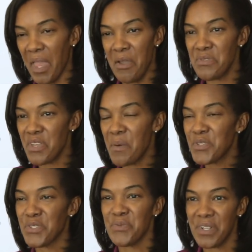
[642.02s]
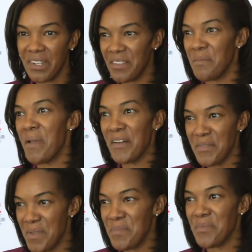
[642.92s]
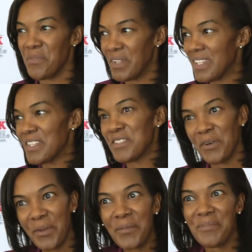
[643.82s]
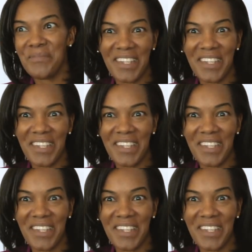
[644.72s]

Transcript: it was almost surreal the amount of people once I told them,